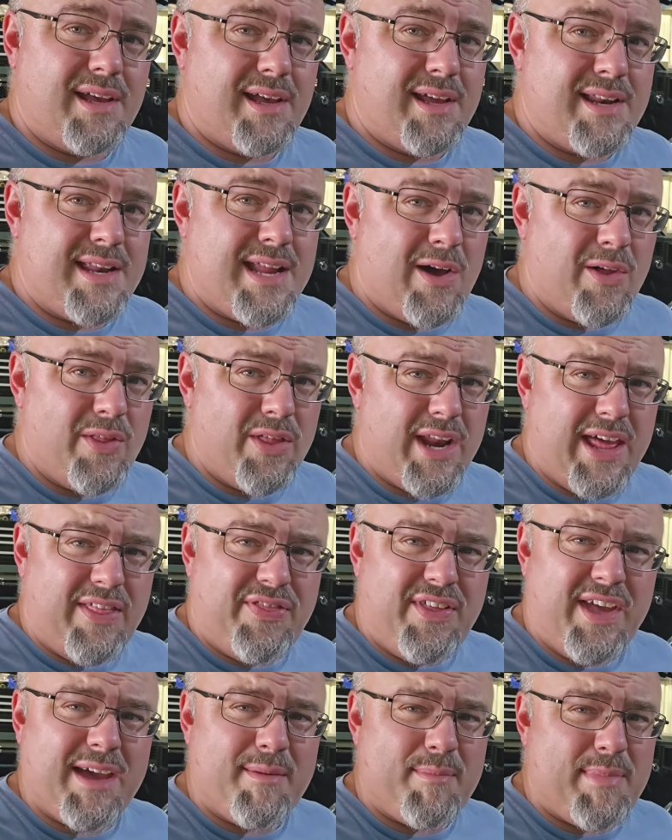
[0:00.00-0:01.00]
And now that I
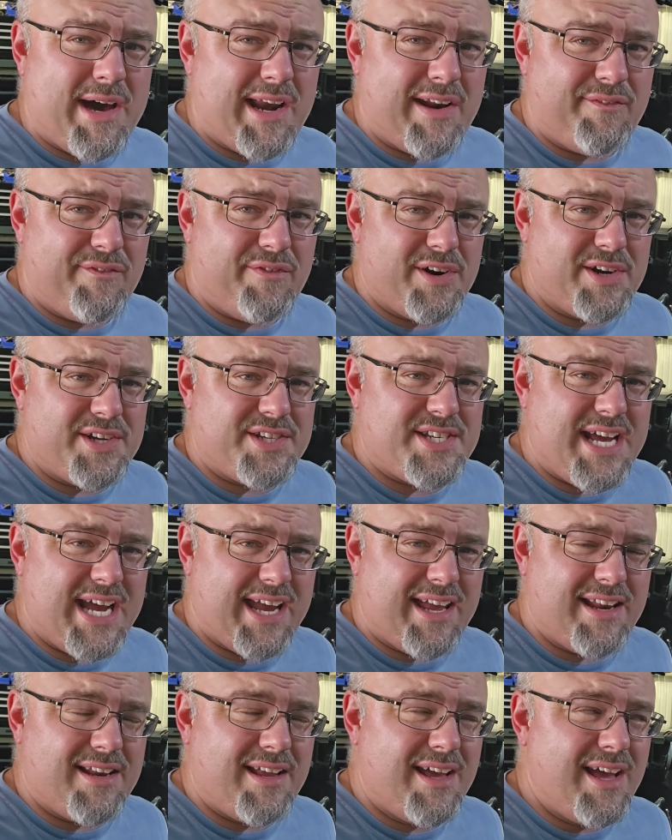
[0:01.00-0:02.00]
think about it for a
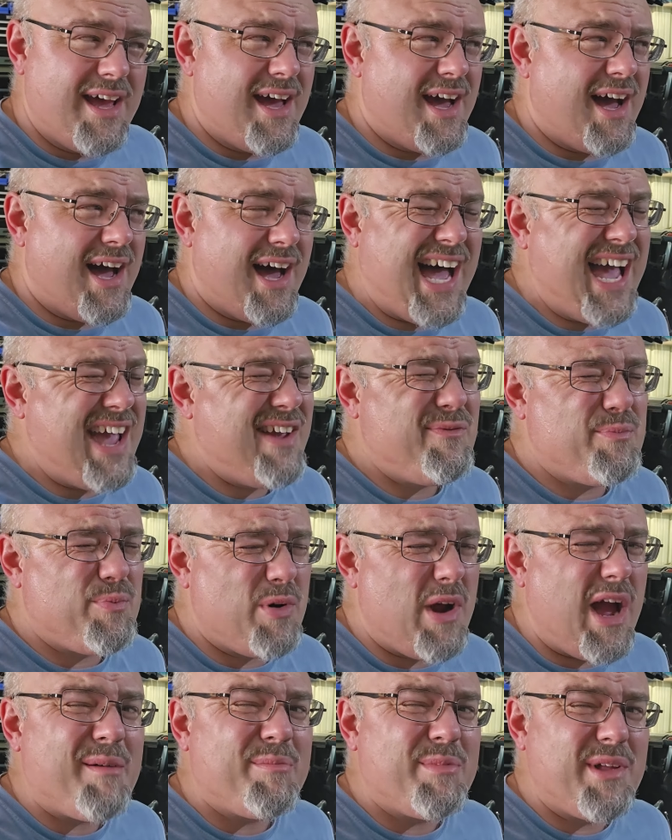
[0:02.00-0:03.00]
second, I've
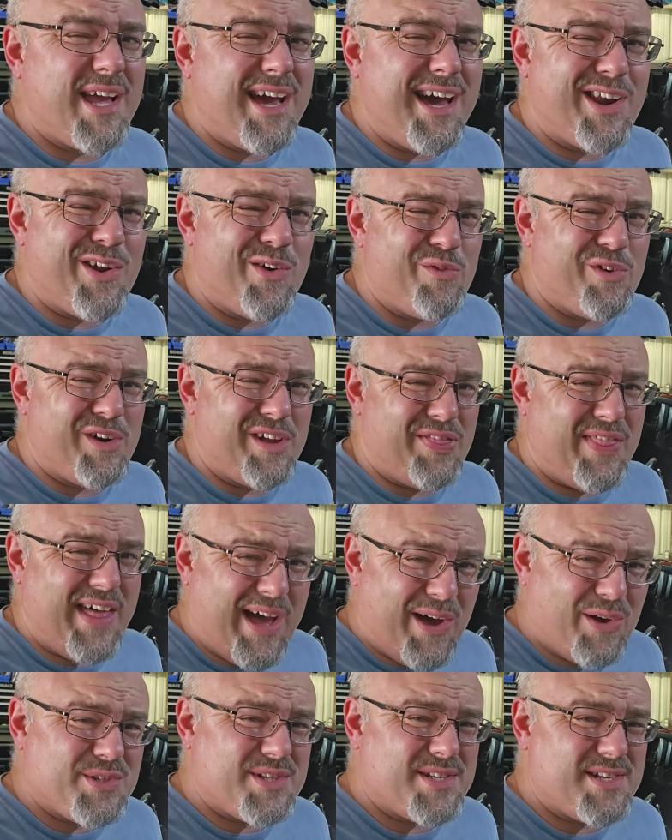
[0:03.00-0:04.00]
probably got over
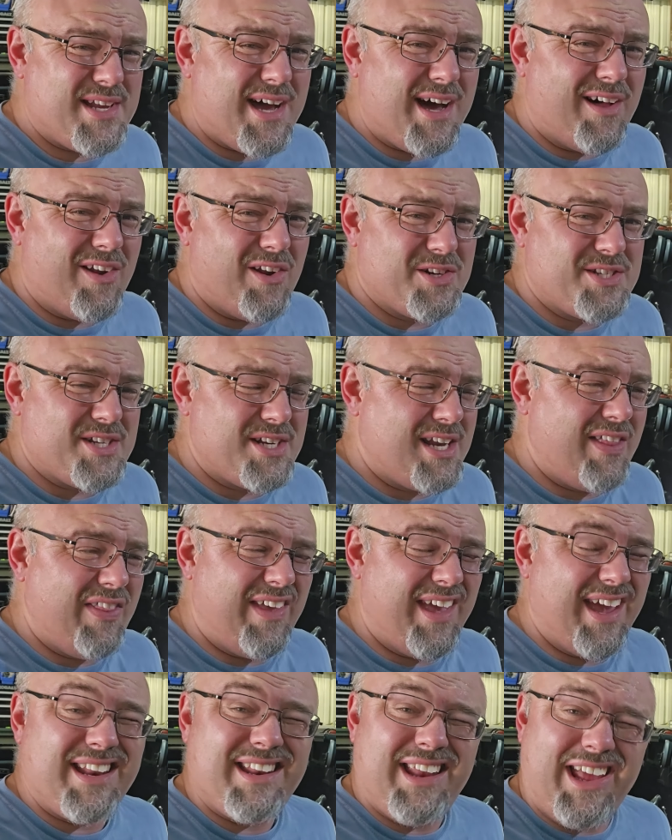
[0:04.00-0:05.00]
$1,000 into
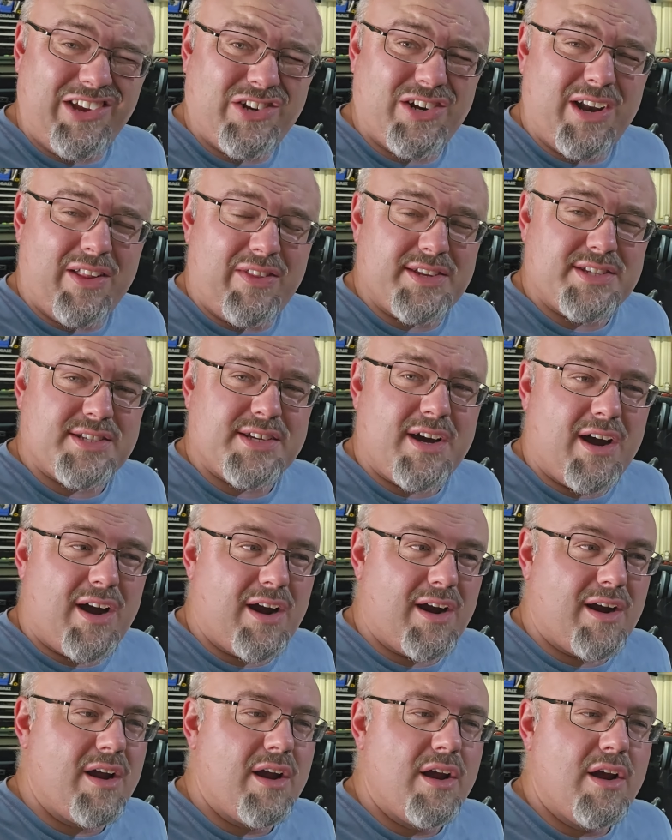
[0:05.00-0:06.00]
the ignition of this
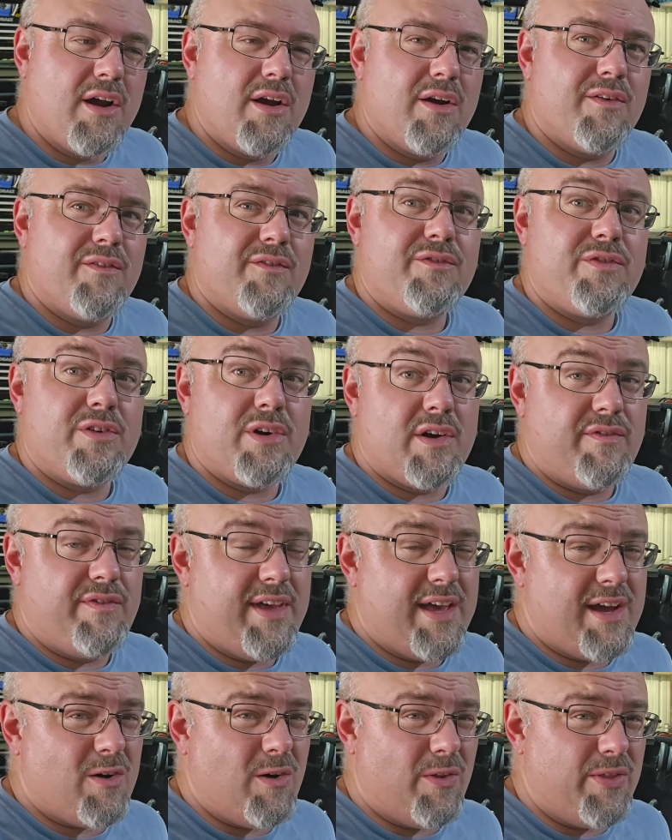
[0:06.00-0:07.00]
car for a
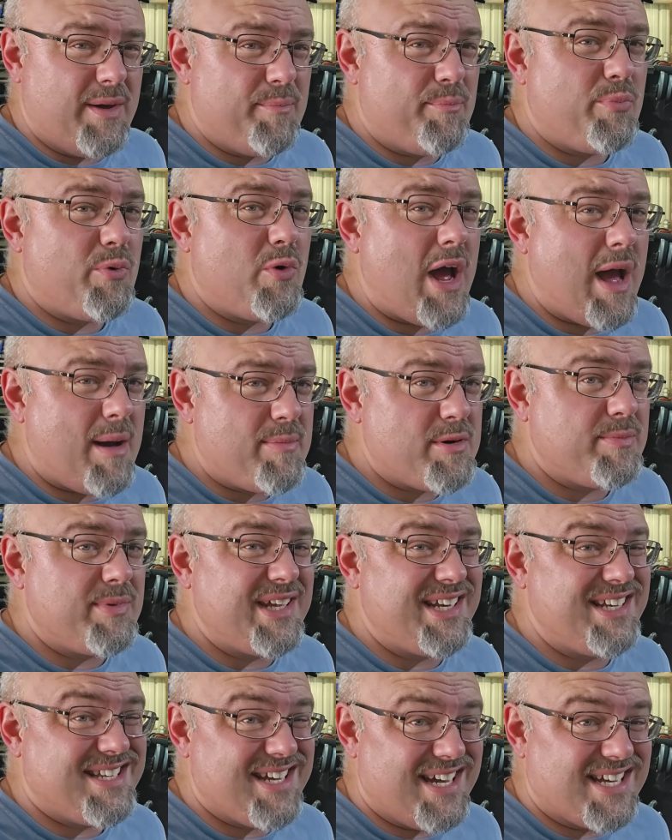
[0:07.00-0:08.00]
vehicle that probably
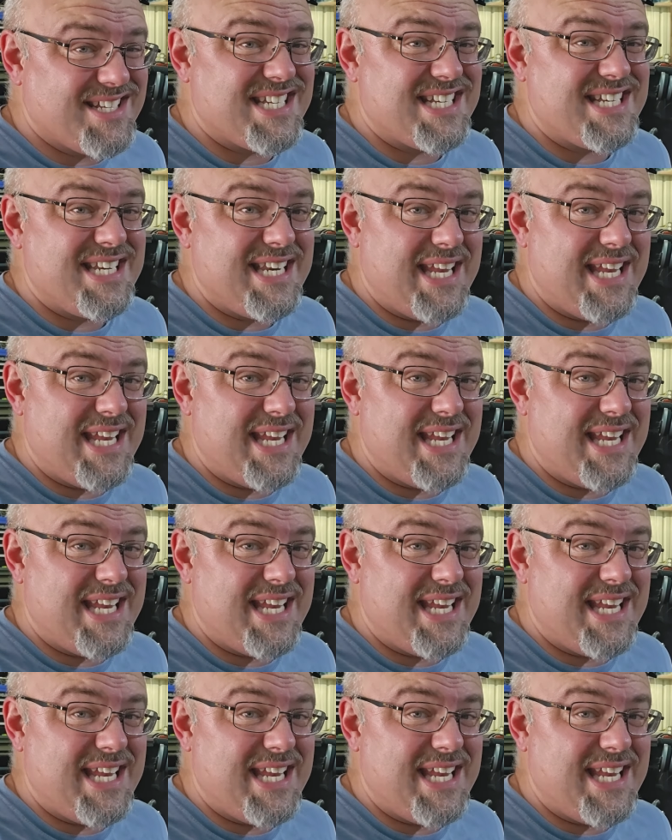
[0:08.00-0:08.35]
doesn't